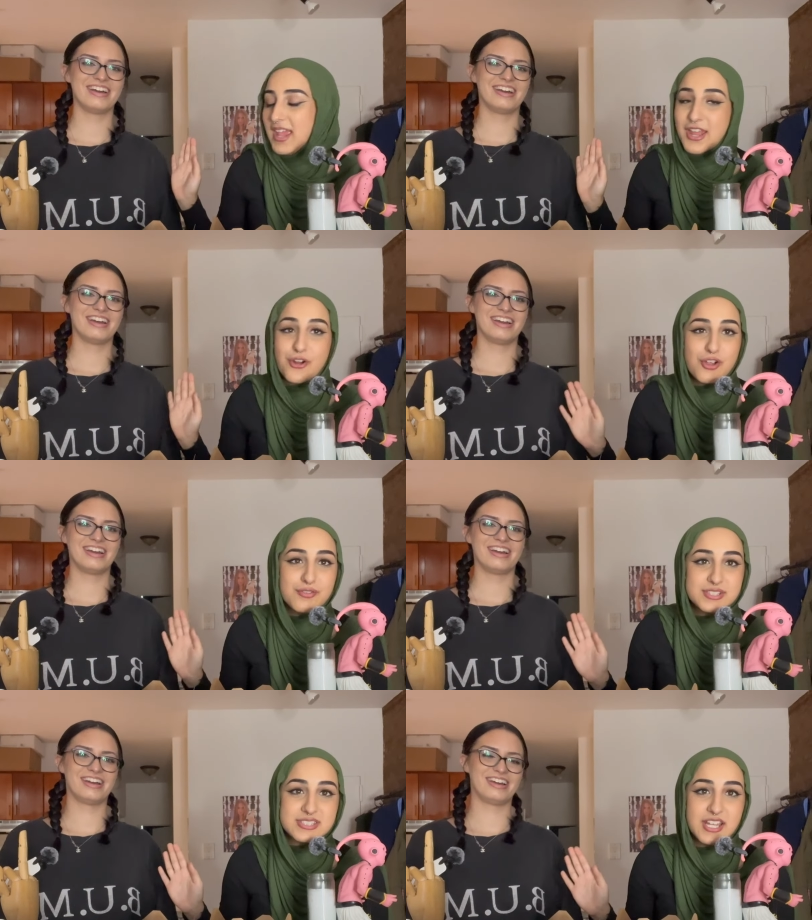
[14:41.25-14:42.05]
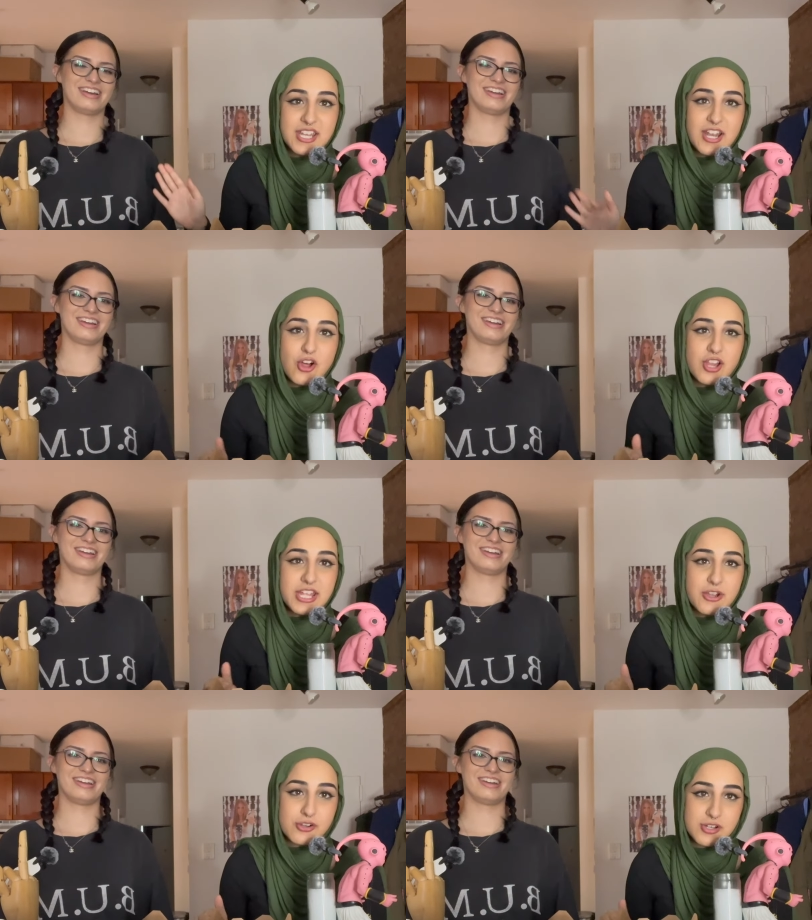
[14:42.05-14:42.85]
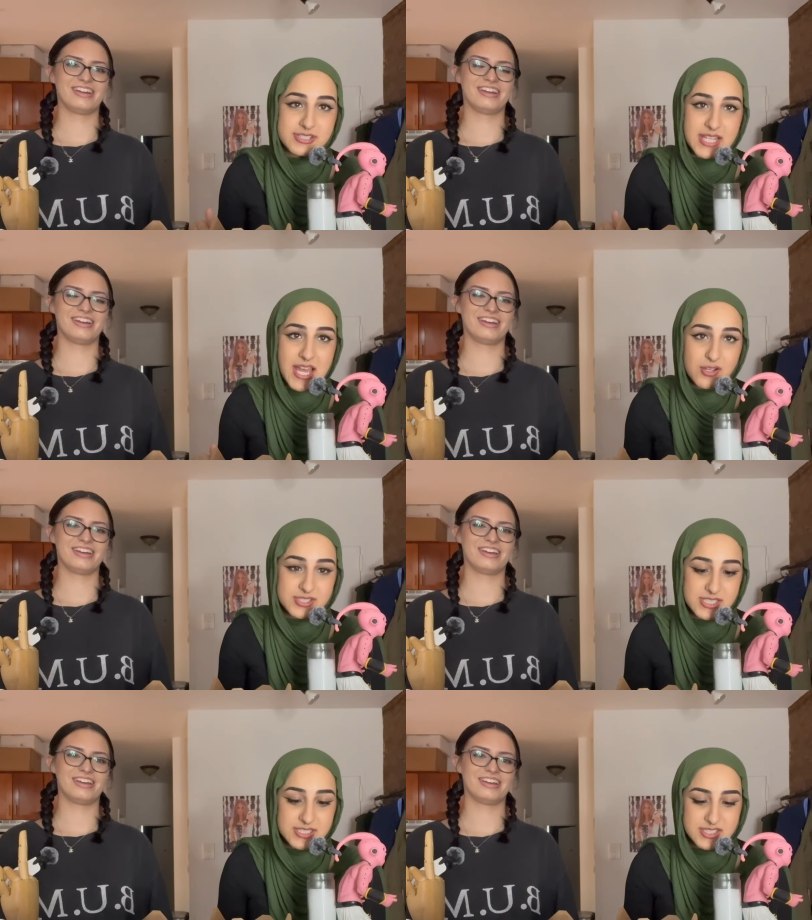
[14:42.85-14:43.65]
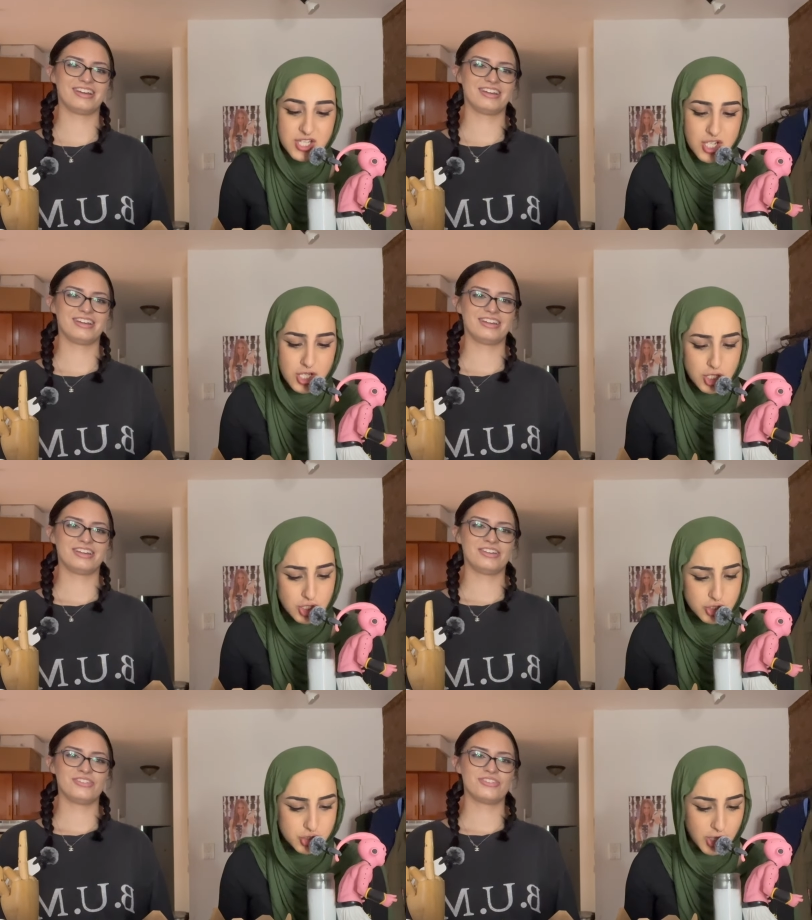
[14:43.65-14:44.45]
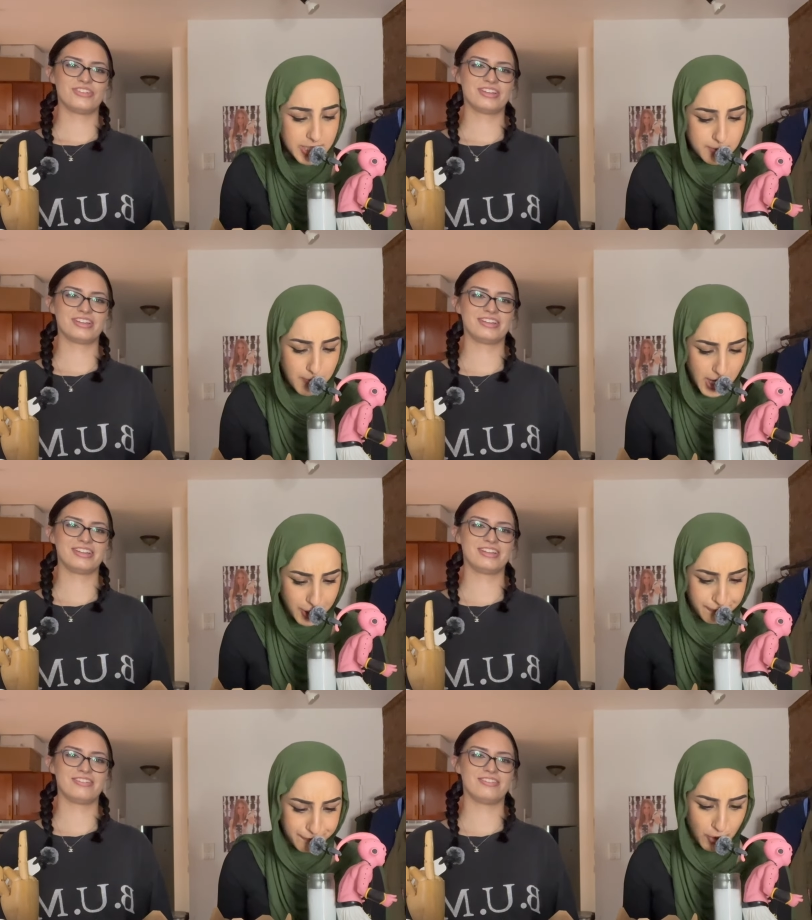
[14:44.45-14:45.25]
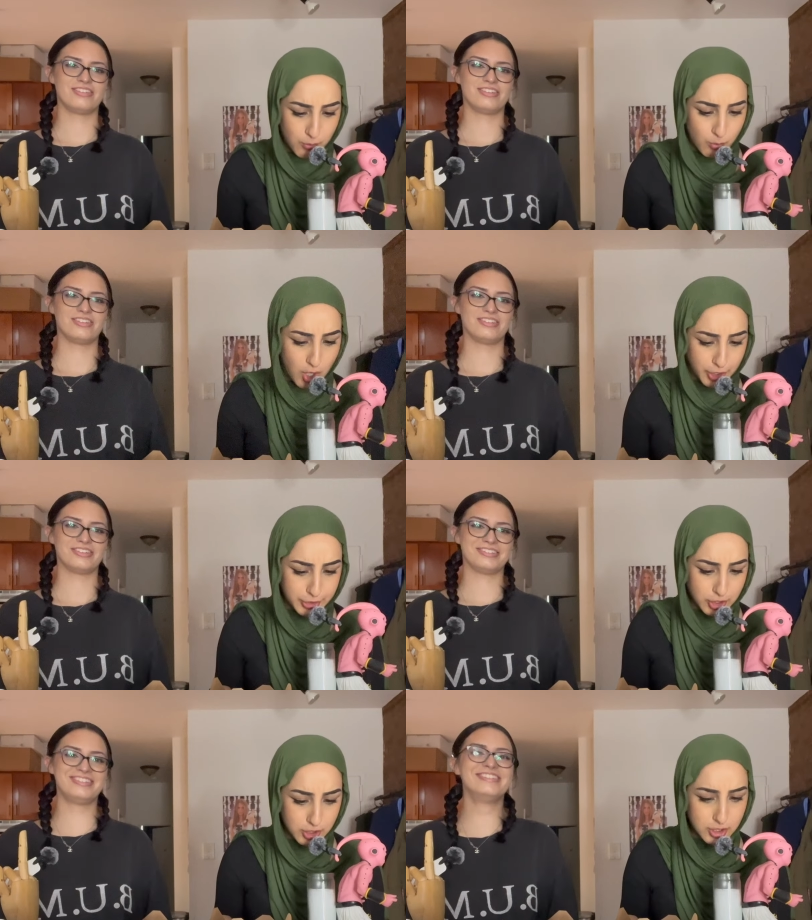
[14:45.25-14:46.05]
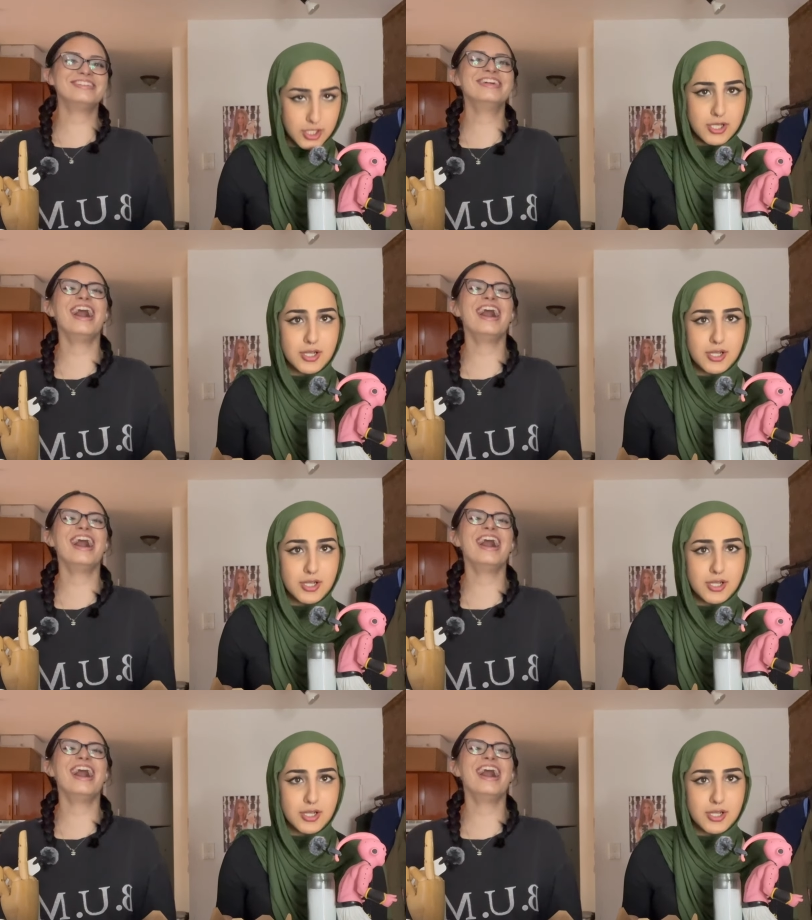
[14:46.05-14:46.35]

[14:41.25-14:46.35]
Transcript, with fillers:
Speaker 1: And all of a sudden, all I hear across the house is, drink my foot water.